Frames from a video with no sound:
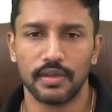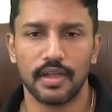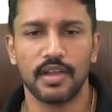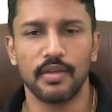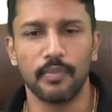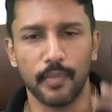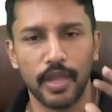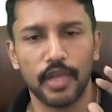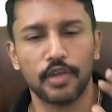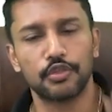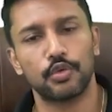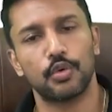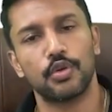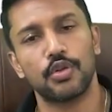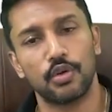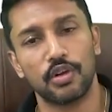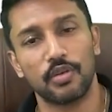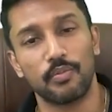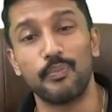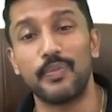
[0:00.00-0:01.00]
and make sure
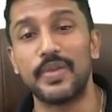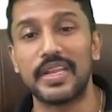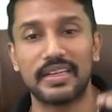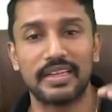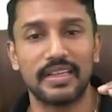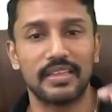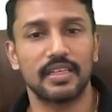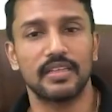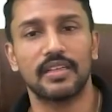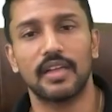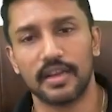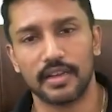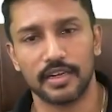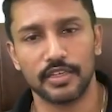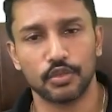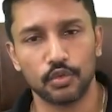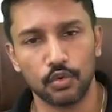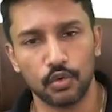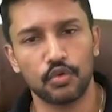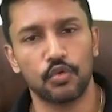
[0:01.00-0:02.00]
you are beating the
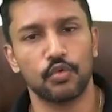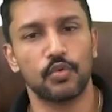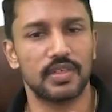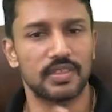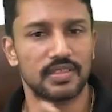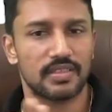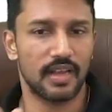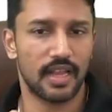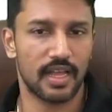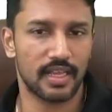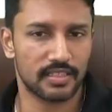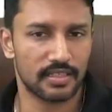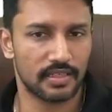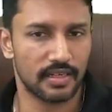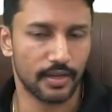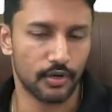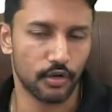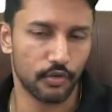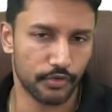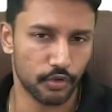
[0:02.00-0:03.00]
target score towards the last
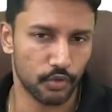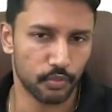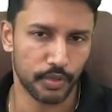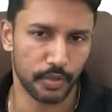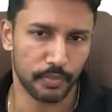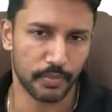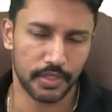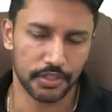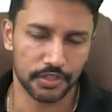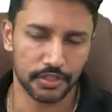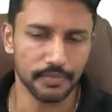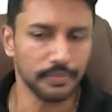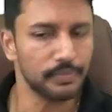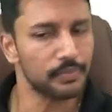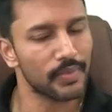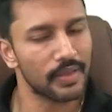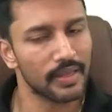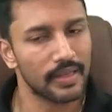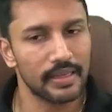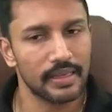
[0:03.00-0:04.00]
leg of your preparation.
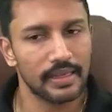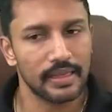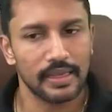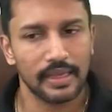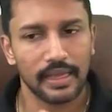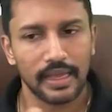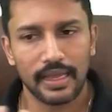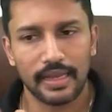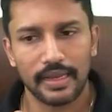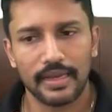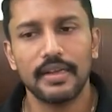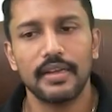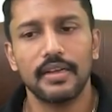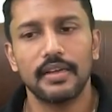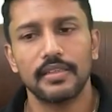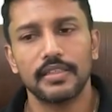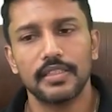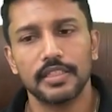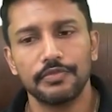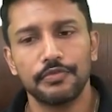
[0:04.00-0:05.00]
And
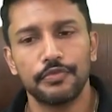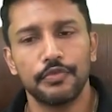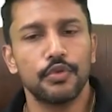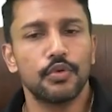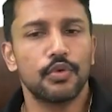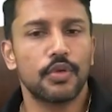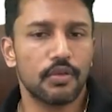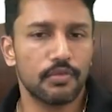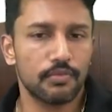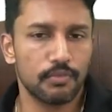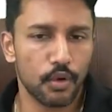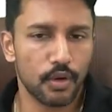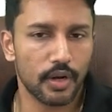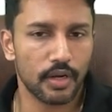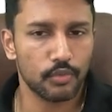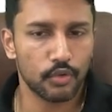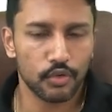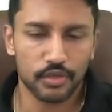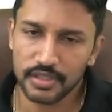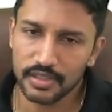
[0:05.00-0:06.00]
if you give more
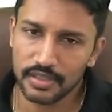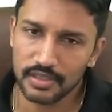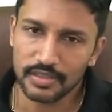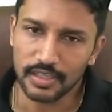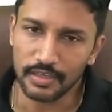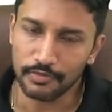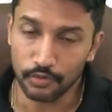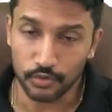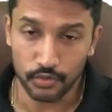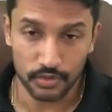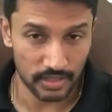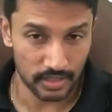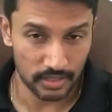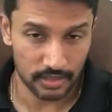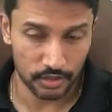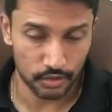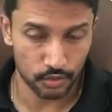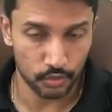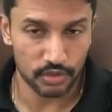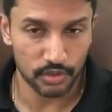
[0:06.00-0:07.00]
and more GTs, of course,
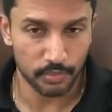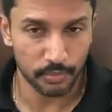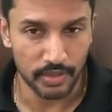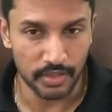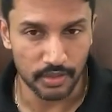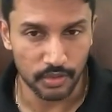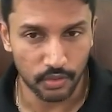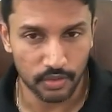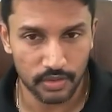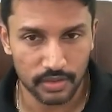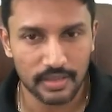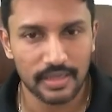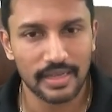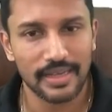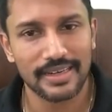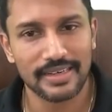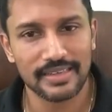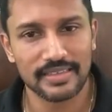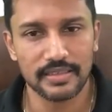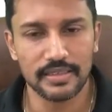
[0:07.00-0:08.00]
it shows up in your
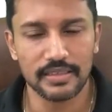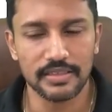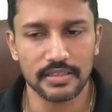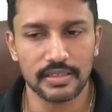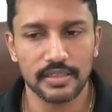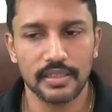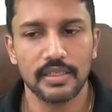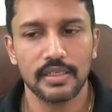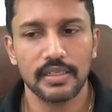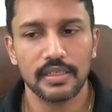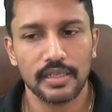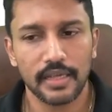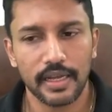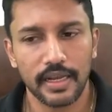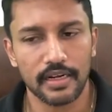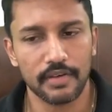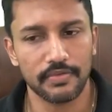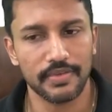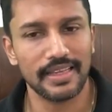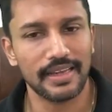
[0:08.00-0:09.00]
results.
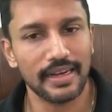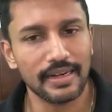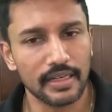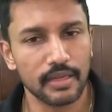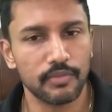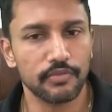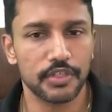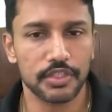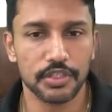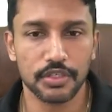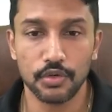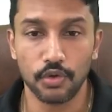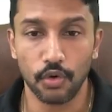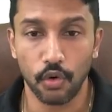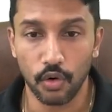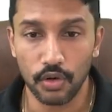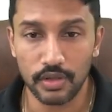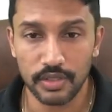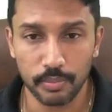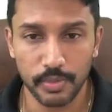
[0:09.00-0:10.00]
And with that, I'm wishing you
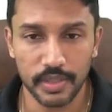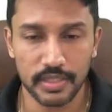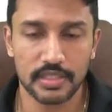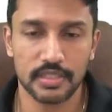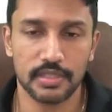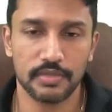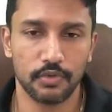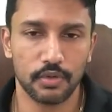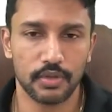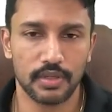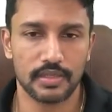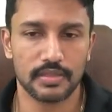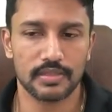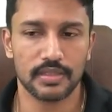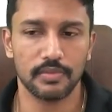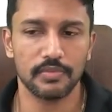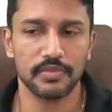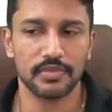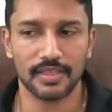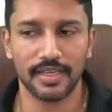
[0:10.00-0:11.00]
all the best for the
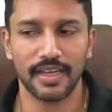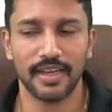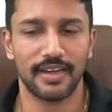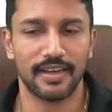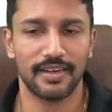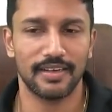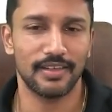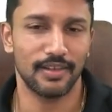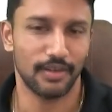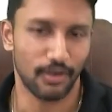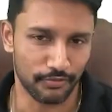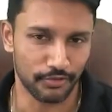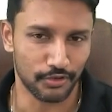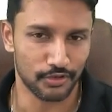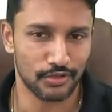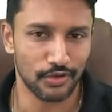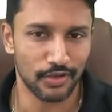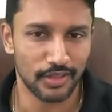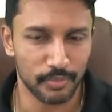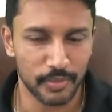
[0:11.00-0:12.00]
exams and of
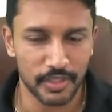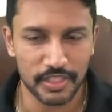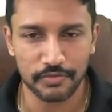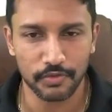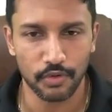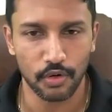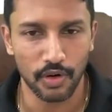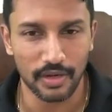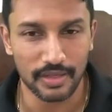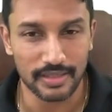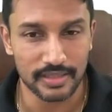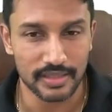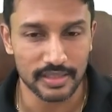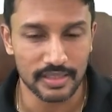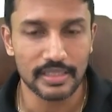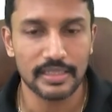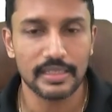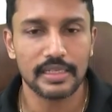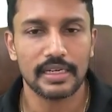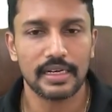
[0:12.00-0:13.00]
course, all the best for all the
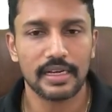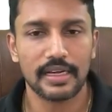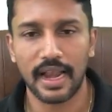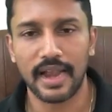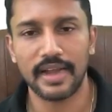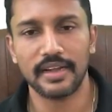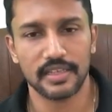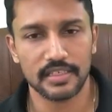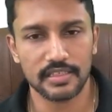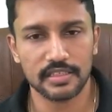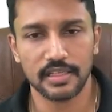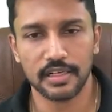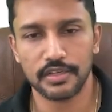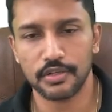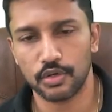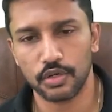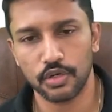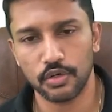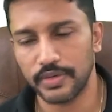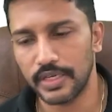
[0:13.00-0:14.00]
grant tests that
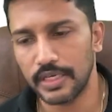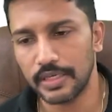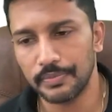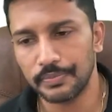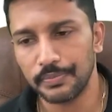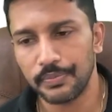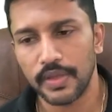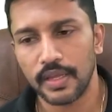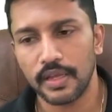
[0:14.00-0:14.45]
you're giving.